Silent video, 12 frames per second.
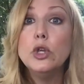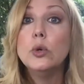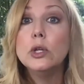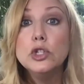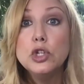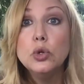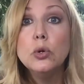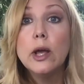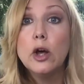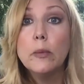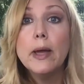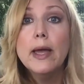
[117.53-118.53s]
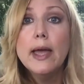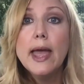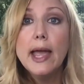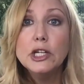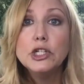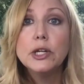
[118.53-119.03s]
you can do to help
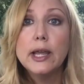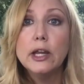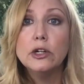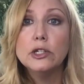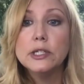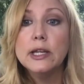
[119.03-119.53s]
educate your